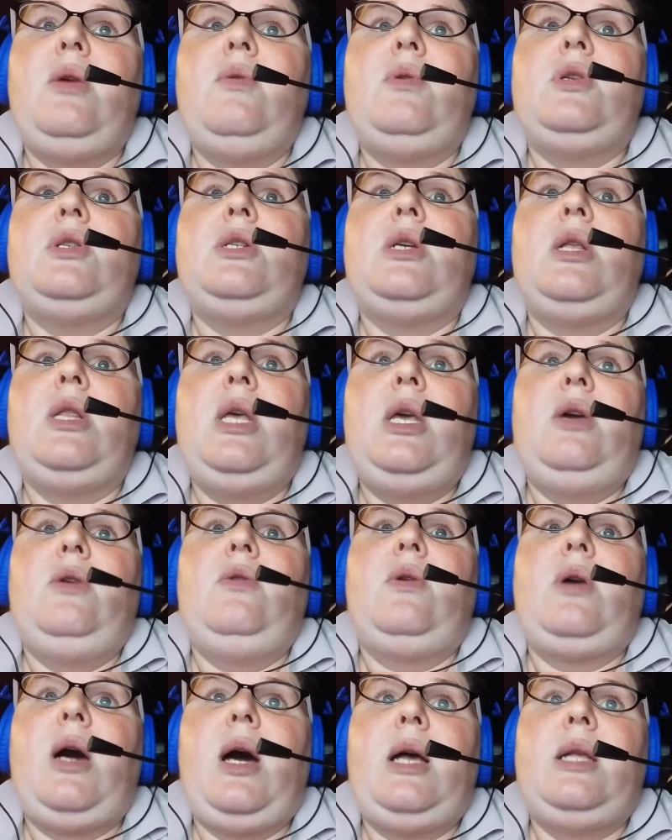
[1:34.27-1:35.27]
which is a legal
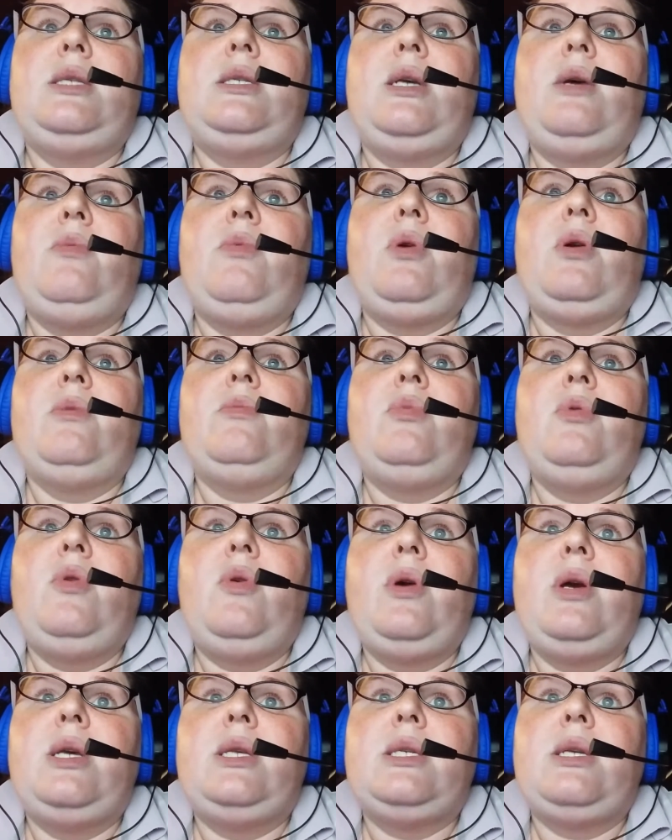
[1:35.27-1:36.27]
concept where
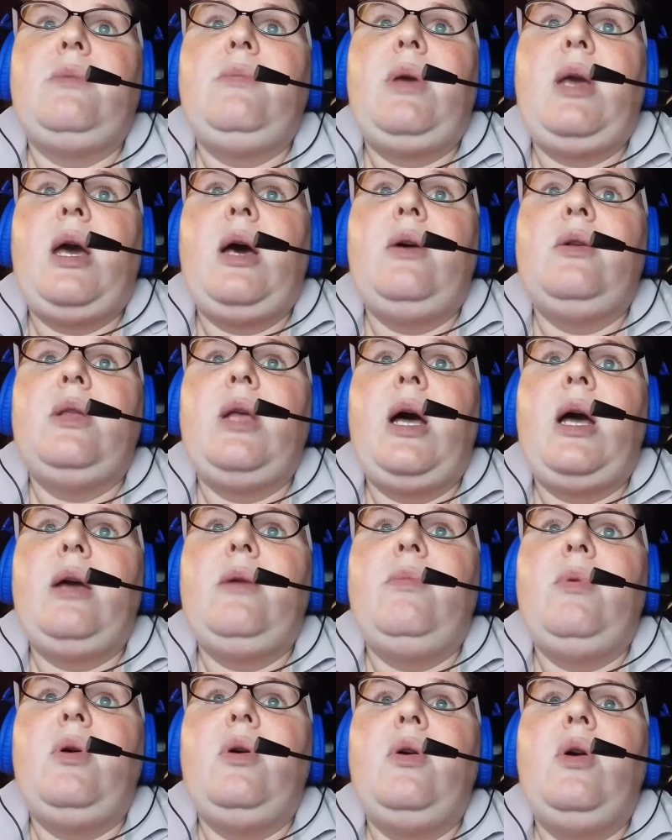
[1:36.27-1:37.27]
employees can be held
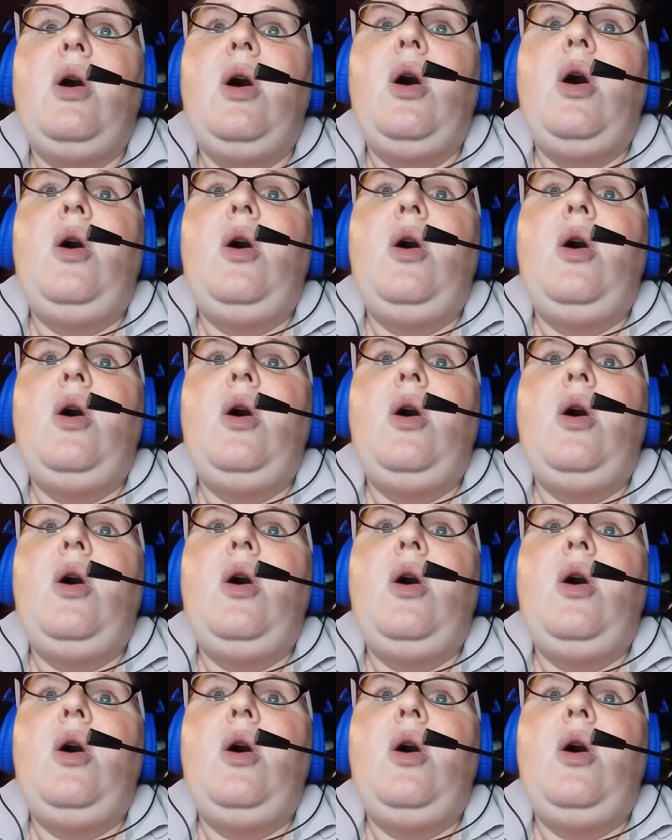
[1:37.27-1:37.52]
liable